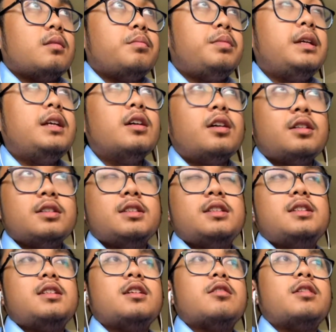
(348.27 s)
beyond
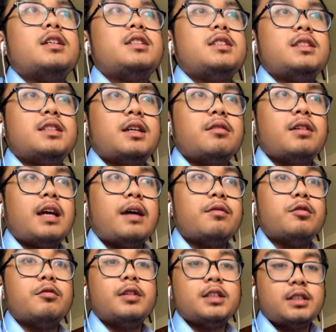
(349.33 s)
the questions that we have
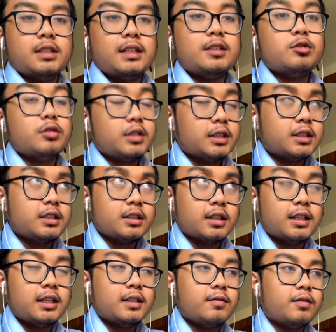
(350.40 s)
originally and traditionally in